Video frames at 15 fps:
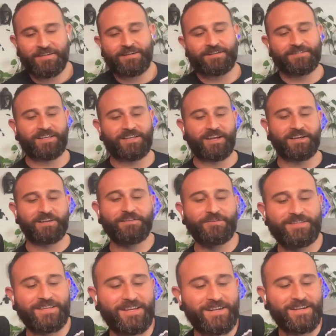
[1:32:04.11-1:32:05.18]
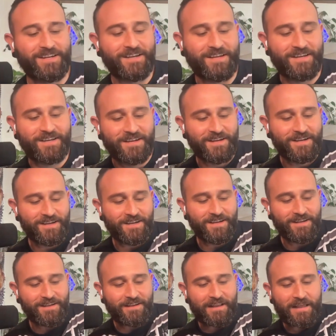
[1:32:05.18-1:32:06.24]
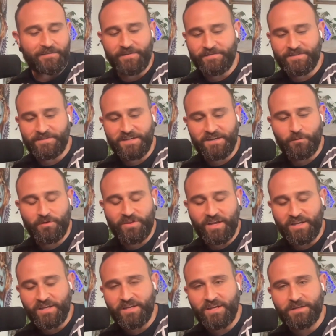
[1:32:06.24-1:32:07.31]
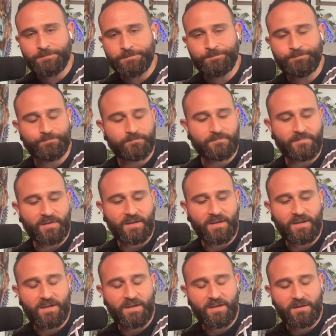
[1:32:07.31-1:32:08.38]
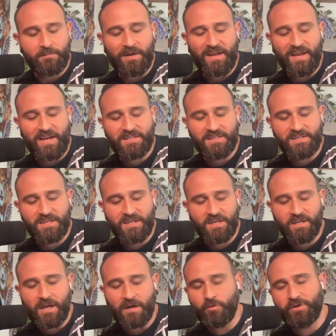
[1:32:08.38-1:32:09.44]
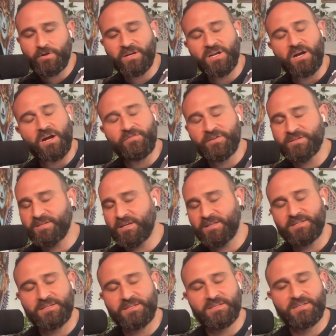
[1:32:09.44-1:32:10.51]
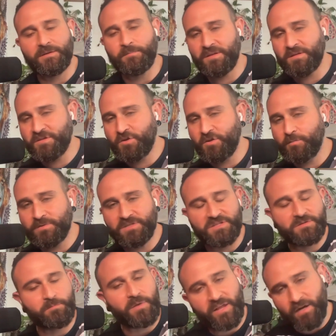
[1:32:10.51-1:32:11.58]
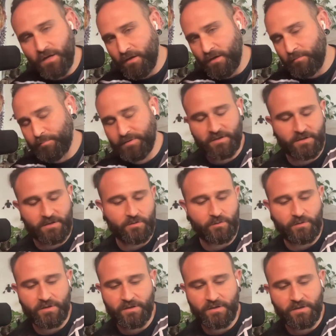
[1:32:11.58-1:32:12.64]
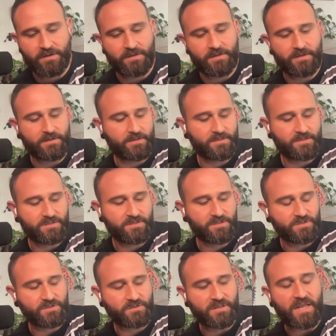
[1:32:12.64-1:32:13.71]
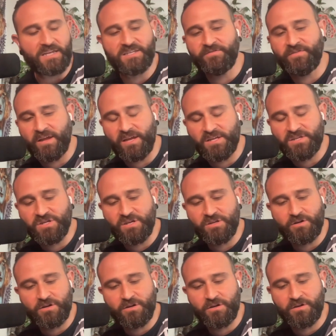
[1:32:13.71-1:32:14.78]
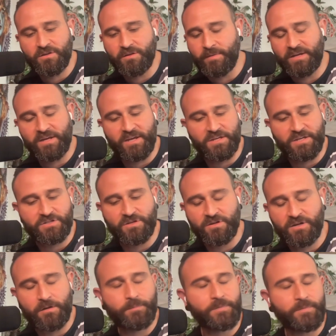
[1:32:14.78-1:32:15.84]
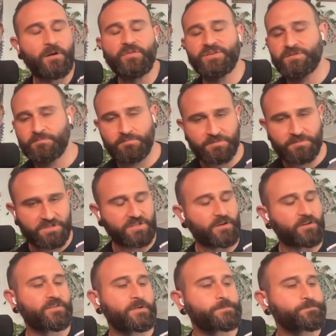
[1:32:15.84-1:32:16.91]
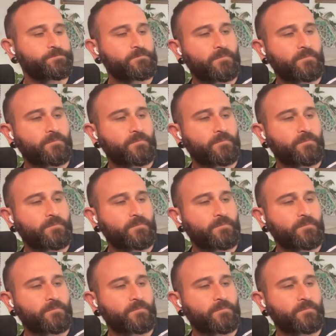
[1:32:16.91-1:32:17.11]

You know, I was diagnosed at uh, at 15 with ADD. And by 18, I wrote it off and I was like, this is something humans just made up. You know, uh, it's just classifying each other. The medications aren't helping, all this stuff.